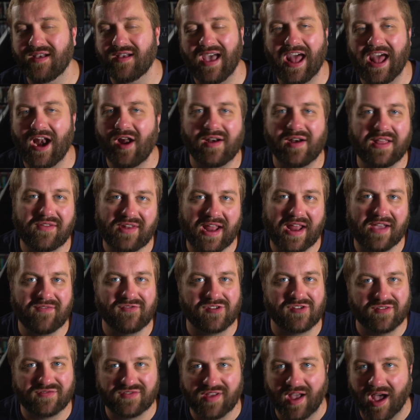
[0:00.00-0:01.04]
I don't even have
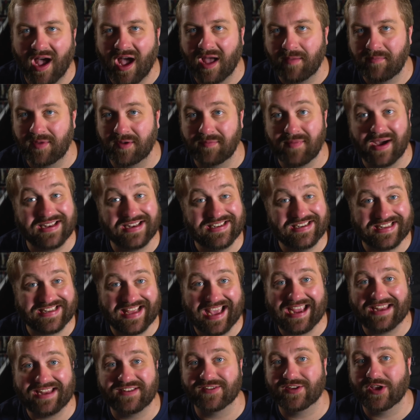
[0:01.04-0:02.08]
enough time in my
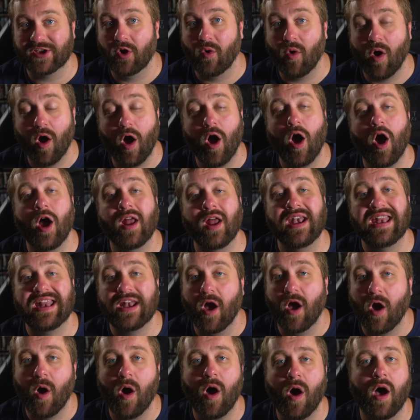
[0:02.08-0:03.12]
day to go on and
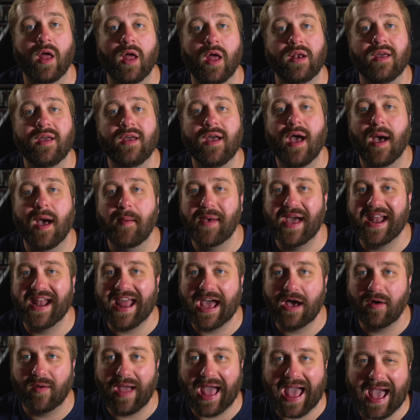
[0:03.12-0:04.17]
on about
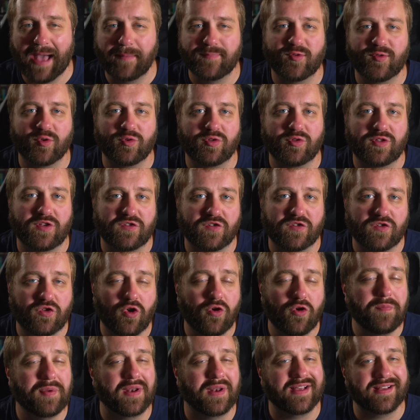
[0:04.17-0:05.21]
how absolutely
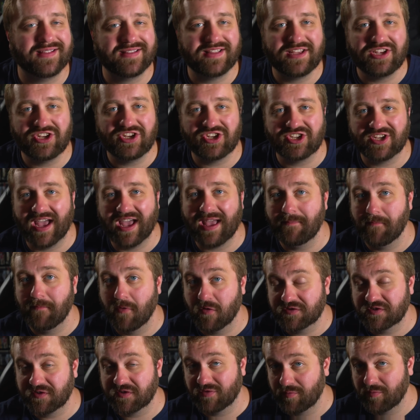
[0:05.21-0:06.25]
stupid and cliche
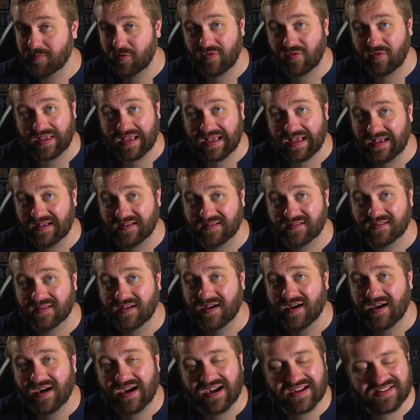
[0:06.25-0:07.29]
most of the movie is.
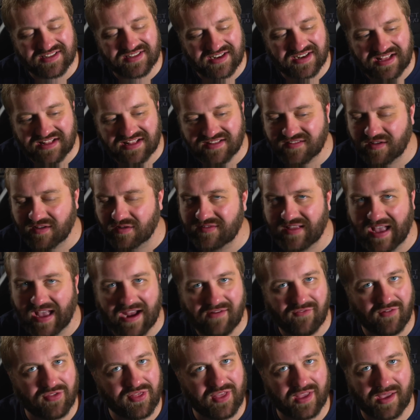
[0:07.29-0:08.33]
It's an insult to
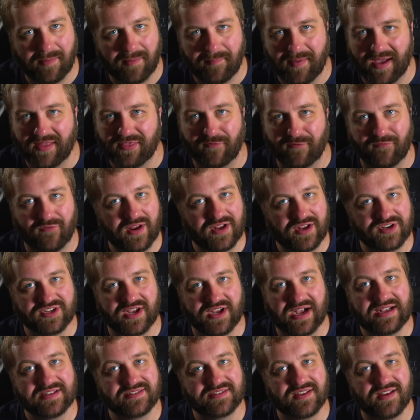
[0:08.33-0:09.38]
everything about the
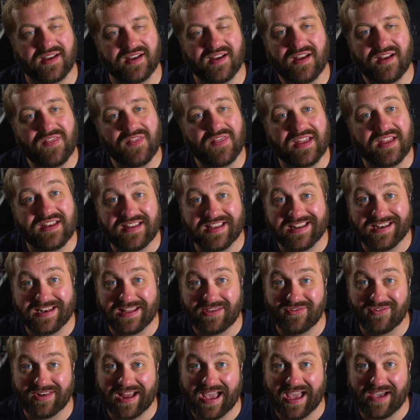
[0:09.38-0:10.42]
franchise. They didn't
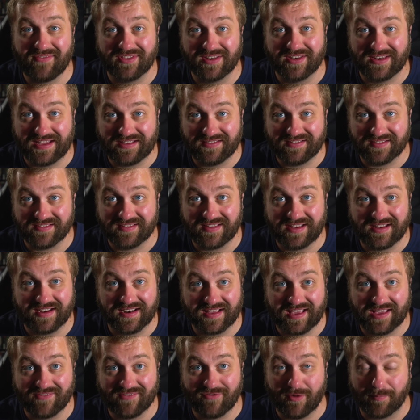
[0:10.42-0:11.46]
even have the decency to
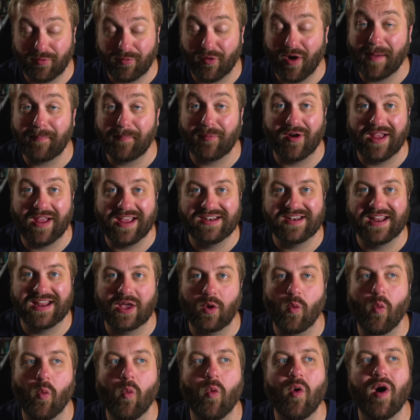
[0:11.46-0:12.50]
give a proper ending.
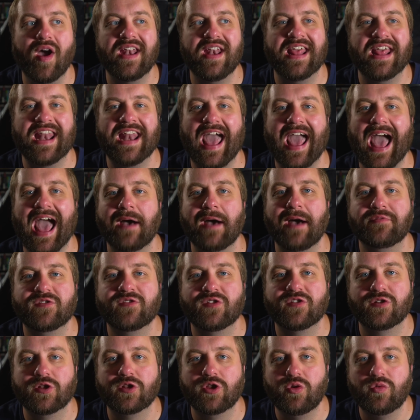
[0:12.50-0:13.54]
What an
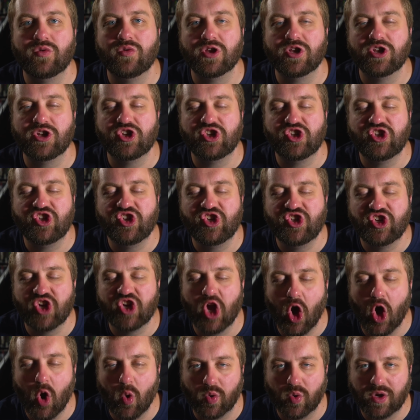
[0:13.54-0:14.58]
absolute
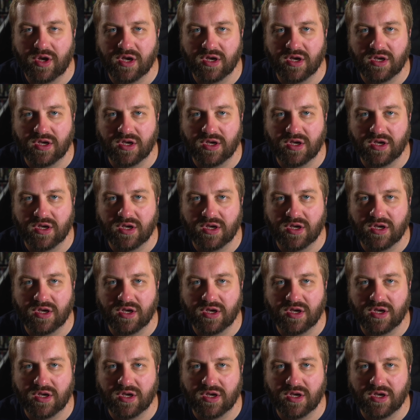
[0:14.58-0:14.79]
joke.